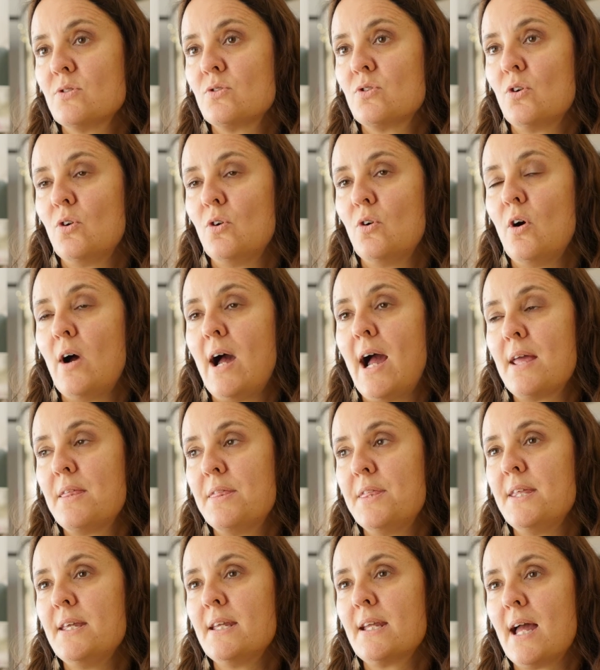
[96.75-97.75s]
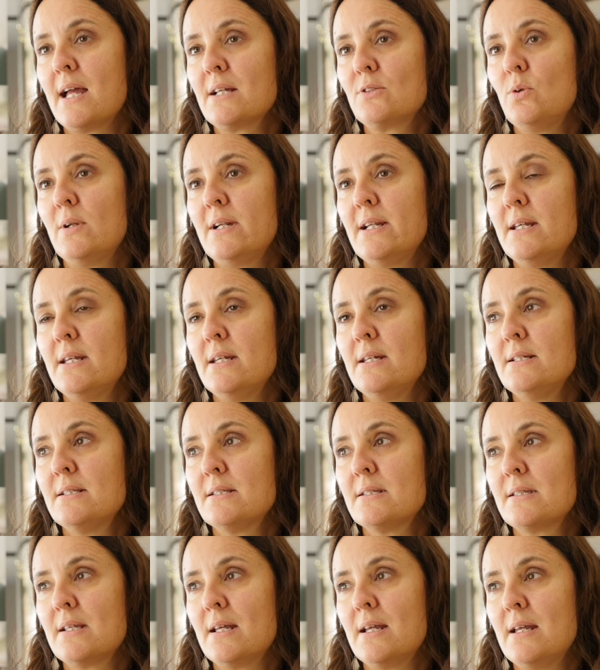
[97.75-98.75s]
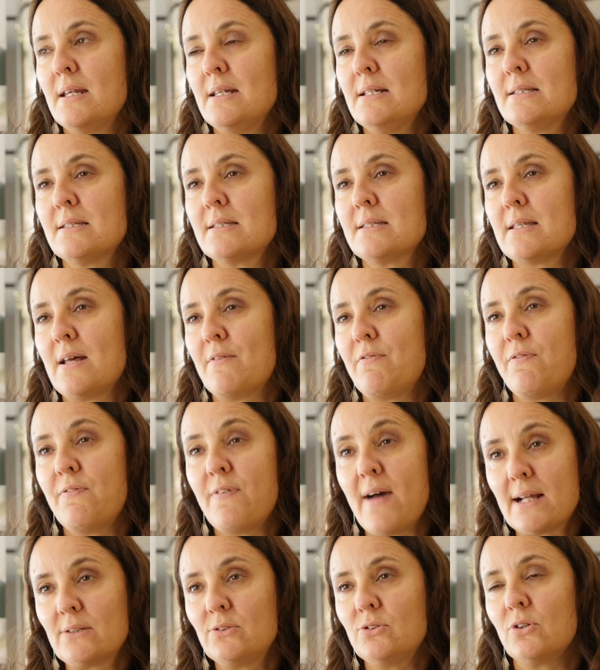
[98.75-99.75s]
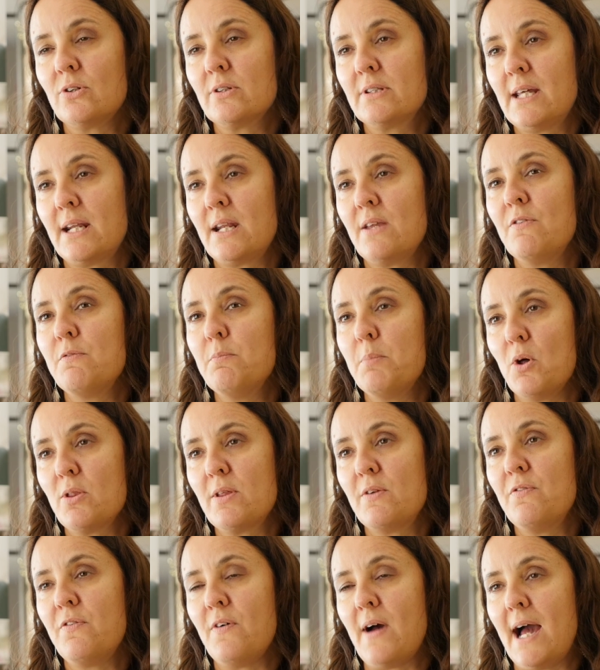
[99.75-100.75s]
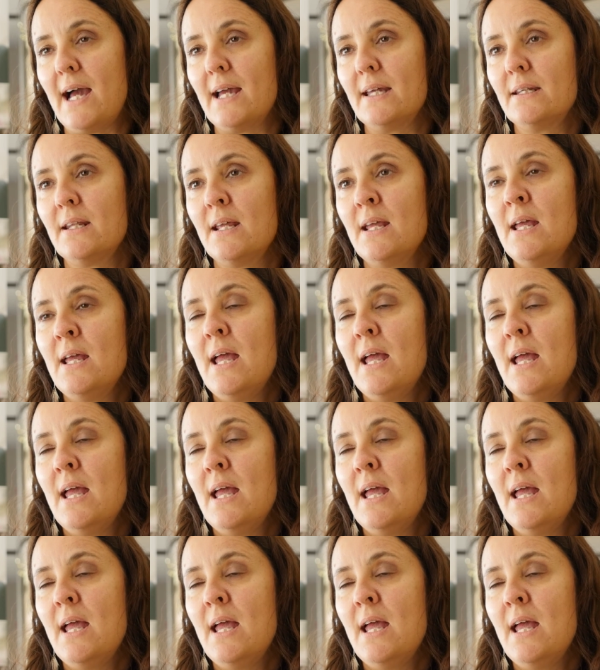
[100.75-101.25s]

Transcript: So I think actually it's a, it's a factor that if modified,